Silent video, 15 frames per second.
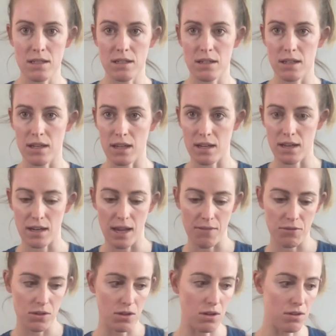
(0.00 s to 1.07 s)
And
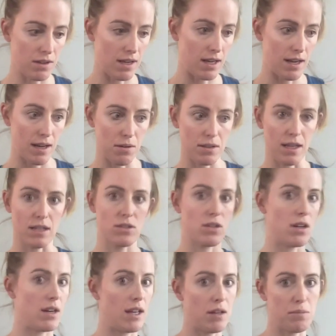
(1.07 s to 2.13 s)
and I
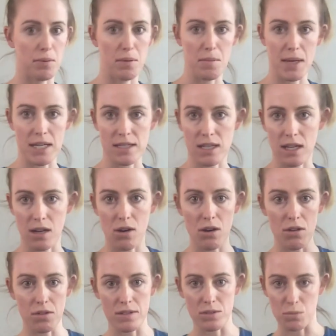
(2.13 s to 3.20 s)
started implementing all
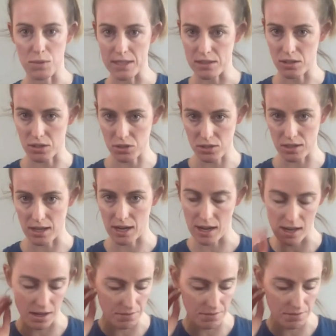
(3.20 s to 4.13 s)
this research that I had.